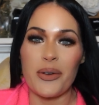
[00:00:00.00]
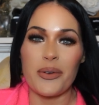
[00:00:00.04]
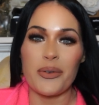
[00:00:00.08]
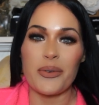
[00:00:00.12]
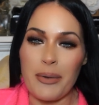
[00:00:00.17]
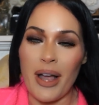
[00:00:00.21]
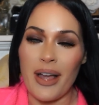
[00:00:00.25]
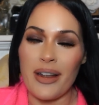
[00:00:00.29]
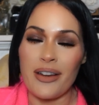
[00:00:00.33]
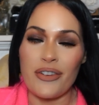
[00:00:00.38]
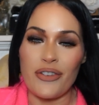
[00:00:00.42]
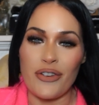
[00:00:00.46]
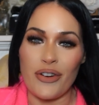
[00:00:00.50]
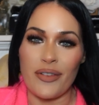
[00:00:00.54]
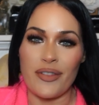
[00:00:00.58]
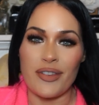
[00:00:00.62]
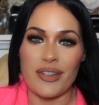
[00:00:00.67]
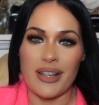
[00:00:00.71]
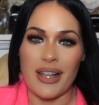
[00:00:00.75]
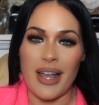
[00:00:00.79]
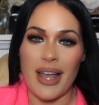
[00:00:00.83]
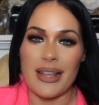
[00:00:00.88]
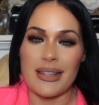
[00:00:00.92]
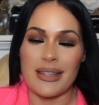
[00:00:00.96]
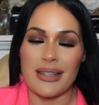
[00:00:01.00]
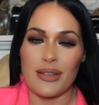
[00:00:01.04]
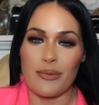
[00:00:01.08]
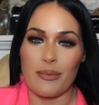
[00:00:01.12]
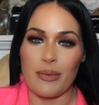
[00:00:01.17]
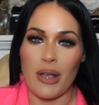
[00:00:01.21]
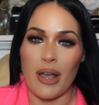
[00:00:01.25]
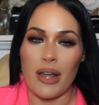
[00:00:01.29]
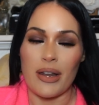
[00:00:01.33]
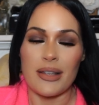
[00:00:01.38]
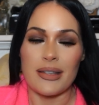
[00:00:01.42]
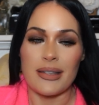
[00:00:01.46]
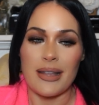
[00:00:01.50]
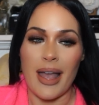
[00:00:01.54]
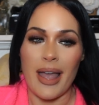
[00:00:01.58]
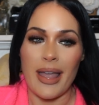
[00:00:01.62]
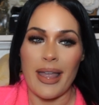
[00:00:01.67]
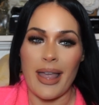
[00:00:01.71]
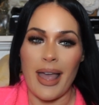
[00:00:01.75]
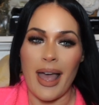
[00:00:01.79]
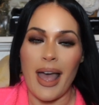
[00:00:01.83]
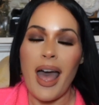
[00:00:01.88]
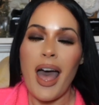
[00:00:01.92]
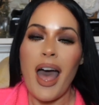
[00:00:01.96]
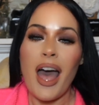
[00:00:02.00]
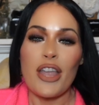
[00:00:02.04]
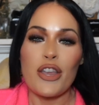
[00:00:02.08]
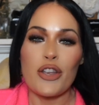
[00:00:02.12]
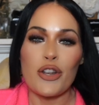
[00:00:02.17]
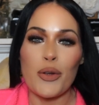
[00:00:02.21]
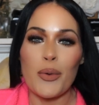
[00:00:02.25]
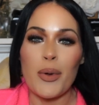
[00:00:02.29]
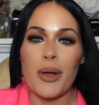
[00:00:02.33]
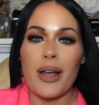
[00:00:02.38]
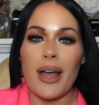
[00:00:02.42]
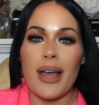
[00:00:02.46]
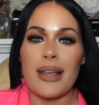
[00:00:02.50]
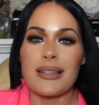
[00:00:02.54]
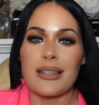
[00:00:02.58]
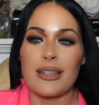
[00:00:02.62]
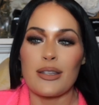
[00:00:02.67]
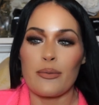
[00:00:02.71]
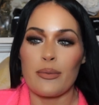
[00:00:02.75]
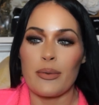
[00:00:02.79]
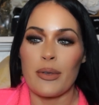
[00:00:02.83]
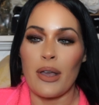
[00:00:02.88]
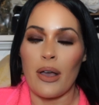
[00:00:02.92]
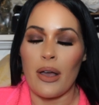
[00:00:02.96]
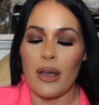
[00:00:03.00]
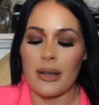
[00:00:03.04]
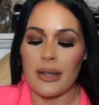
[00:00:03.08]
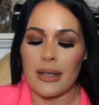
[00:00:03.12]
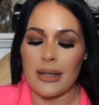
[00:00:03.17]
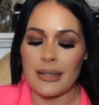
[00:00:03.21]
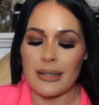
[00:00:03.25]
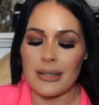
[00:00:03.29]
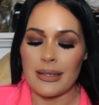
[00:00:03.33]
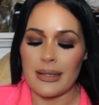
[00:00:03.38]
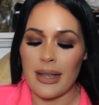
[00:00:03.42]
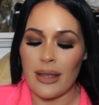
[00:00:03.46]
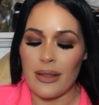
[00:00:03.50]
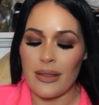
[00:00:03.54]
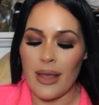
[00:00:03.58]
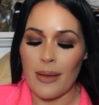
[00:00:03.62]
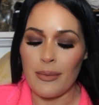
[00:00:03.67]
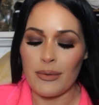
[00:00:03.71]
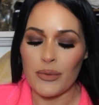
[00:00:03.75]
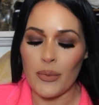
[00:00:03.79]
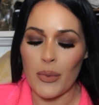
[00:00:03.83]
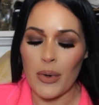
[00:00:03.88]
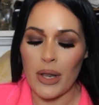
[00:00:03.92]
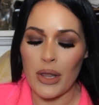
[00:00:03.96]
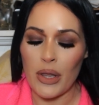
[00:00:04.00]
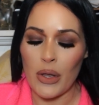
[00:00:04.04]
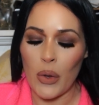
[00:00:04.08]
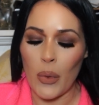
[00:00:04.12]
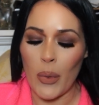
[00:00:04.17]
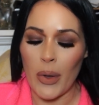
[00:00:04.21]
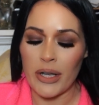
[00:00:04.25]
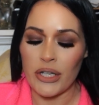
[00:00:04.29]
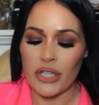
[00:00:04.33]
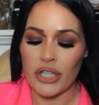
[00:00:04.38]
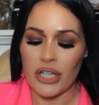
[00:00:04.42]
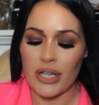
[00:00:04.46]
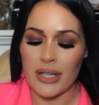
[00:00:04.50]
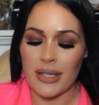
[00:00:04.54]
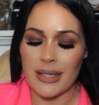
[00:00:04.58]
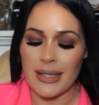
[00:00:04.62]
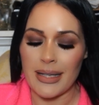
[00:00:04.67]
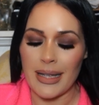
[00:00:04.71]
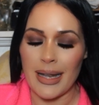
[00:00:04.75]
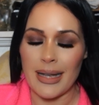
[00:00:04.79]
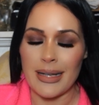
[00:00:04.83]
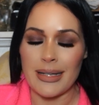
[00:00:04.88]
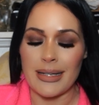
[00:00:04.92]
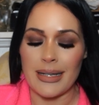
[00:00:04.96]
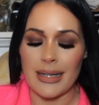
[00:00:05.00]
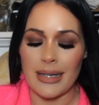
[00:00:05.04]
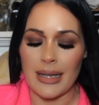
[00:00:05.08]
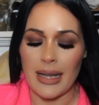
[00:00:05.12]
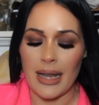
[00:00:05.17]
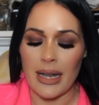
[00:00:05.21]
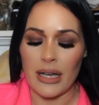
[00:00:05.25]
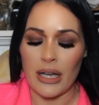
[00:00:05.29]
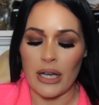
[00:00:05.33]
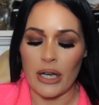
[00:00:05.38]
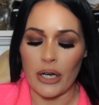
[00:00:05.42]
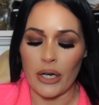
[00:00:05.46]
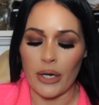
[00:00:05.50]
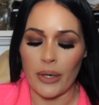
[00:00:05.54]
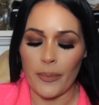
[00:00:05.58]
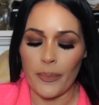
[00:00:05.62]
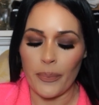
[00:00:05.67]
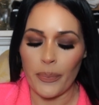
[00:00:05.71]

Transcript: I'm kind of nervous, guys, to be honest. I, you know what, guys, to be honest, now that was one of the questions that I did get here